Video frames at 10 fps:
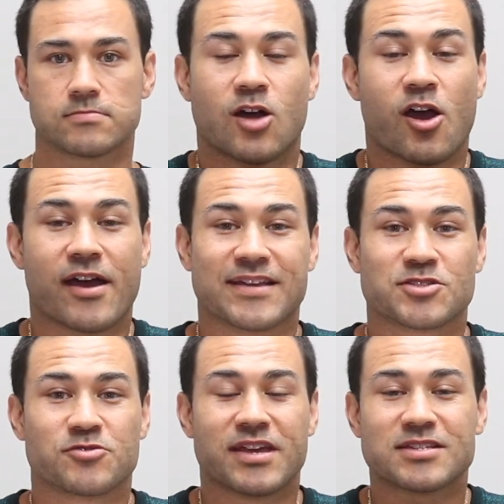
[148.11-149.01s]
Alright,
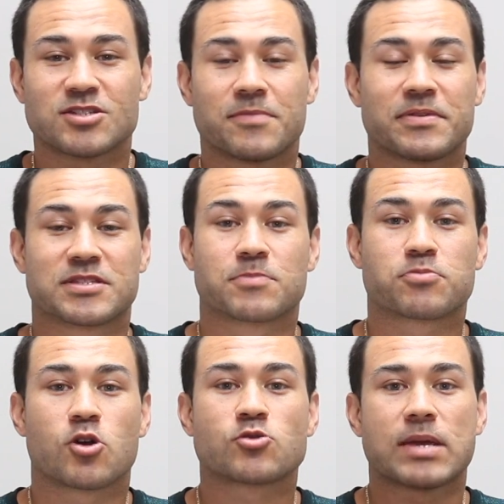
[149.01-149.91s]
so next up it's
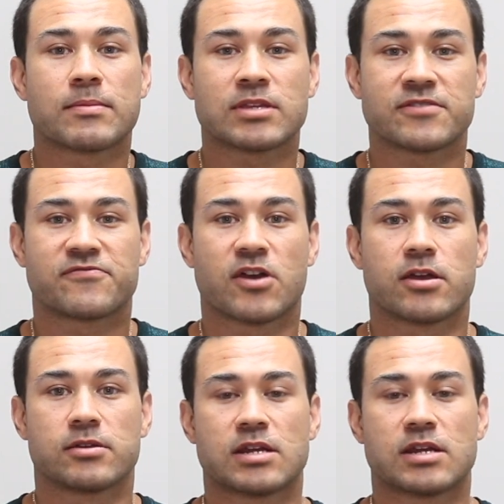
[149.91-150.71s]
programming to failure.